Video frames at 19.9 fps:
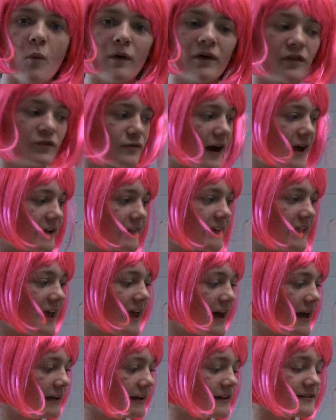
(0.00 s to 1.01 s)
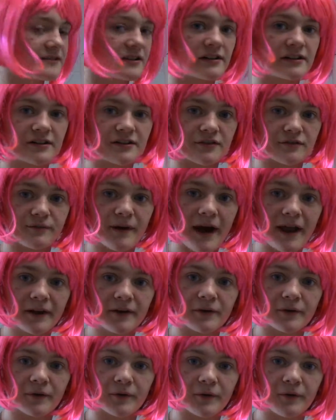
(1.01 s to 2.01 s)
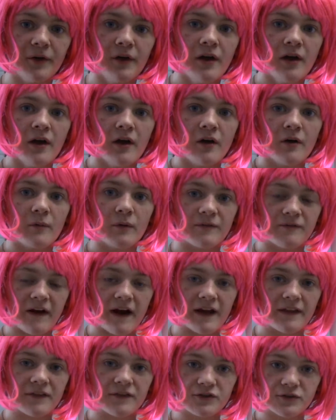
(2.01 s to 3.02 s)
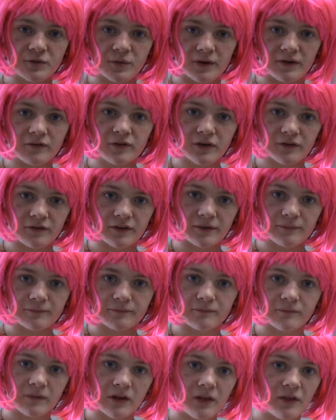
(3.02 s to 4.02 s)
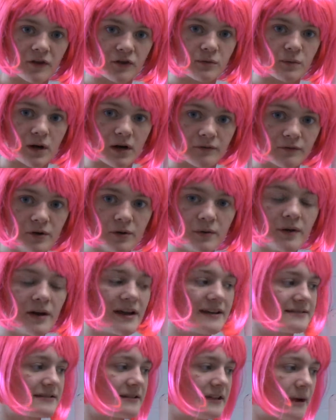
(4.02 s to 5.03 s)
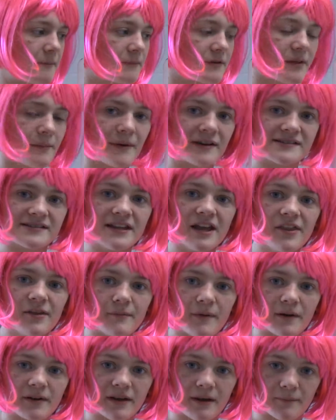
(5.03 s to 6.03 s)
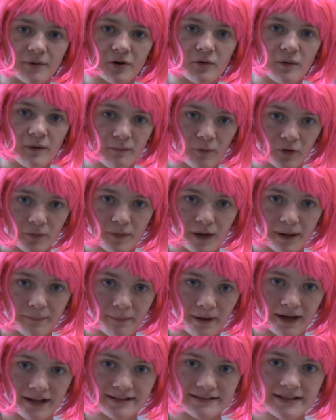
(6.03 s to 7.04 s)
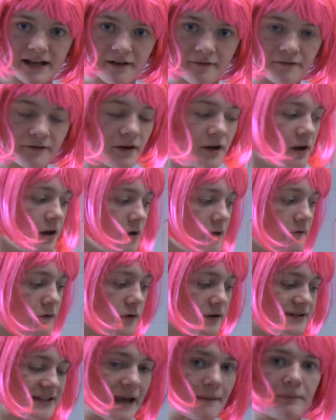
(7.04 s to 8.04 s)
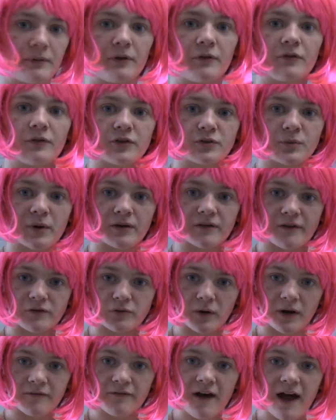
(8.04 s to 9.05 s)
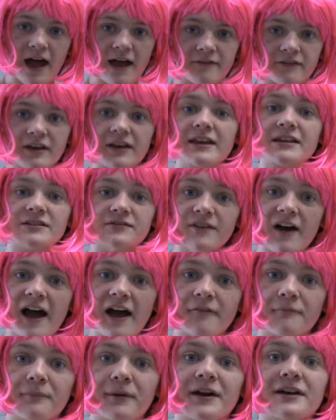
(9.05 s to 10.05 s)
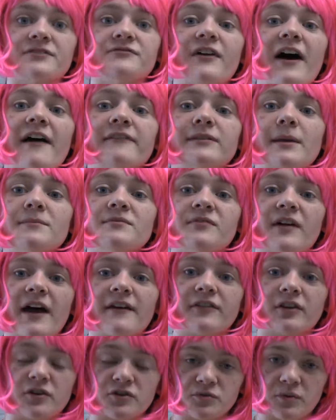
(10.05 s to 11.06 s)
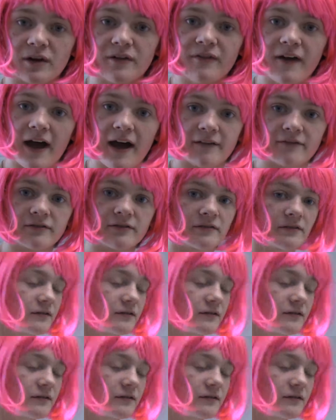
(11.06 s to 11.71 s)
When the radicand is underneath the radical, we find the square root of it. The square root is a number that makes another number when multiplied by itself. For example, the square root of 25 is 5, because 5 times 5 equals 25.